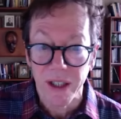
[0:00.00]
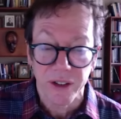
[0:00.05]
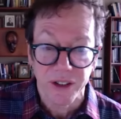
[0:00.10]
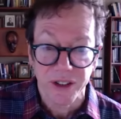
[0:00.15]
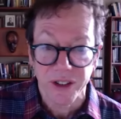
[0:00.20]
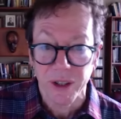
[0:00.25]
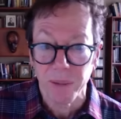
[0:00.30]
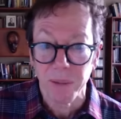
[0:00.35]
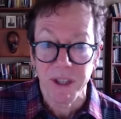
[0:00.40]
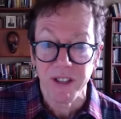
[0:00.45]
as
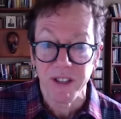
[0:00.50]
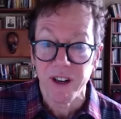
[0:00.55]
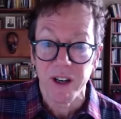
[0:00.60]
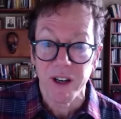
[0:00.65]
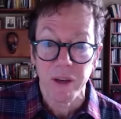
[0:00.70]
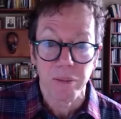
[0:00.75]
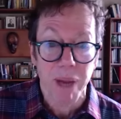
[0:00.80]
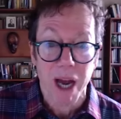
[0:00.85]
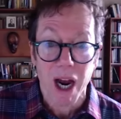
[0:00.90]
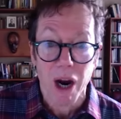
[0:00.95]
somebody
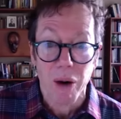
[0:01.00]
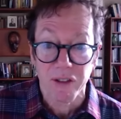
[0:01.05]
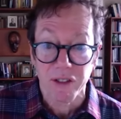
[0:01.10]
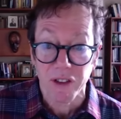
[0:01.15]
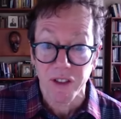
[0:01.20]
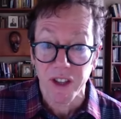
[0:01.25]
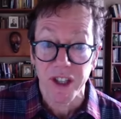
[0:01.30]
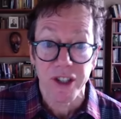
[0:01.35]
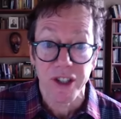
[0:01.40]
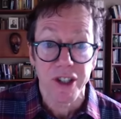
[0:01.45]
very
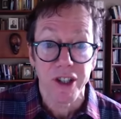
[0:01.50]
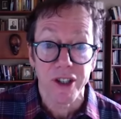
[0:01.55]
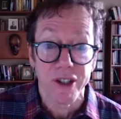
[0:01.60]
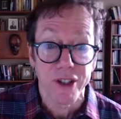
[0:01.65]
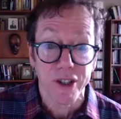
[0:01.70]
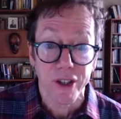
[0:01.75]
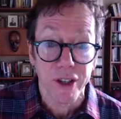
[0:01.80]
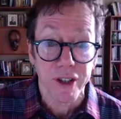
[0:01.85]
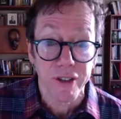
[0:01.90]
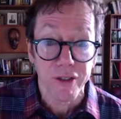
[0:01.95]
powerful that
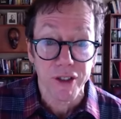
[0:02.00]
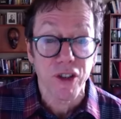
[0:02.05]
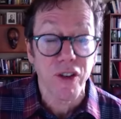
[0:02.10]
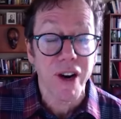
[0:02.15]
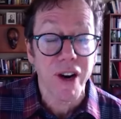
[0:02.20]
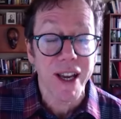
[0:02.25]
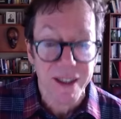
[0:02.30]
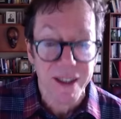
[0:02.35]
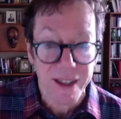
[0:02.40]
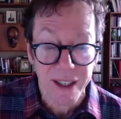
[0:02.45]
deserves
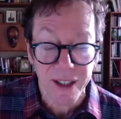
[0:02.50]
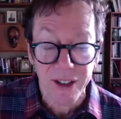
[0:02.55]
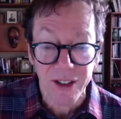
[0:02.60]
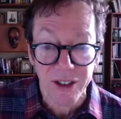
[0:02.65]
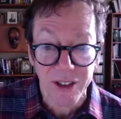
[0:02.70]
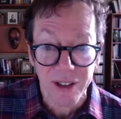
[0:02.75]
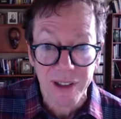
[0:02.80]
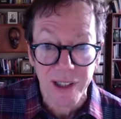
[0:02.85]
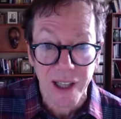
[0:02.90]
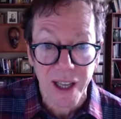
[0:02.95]
great
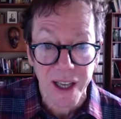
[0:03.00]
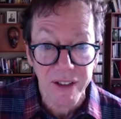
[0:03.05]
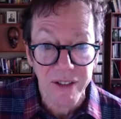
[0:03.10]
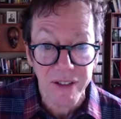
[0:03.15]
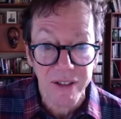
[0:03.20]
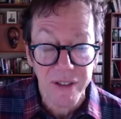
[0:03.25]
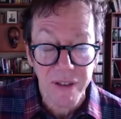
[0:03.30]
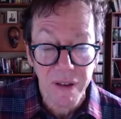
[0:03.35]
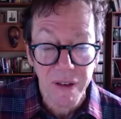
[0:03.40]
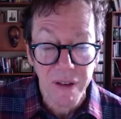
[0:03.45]
things in
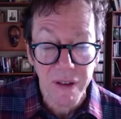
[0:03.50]
life,